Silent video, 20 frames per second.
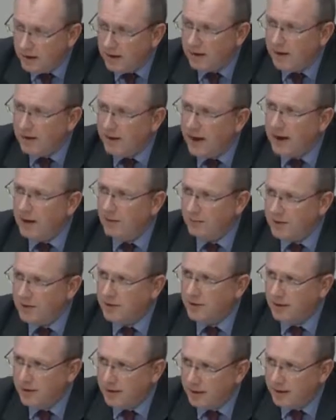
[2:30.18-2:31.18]
In
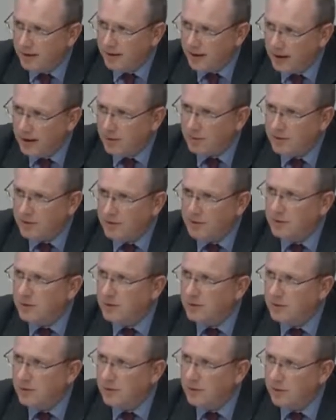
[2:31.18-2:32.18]
an accounting
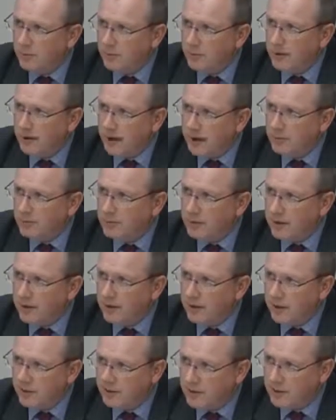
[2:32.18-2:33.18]
sense, we're counting it,
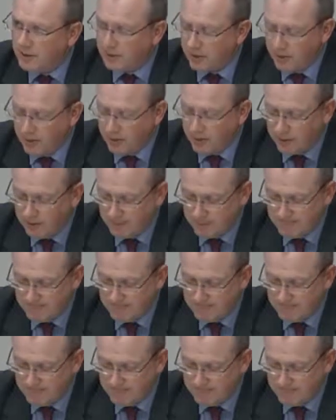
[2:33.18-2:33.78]
yes, that's correct.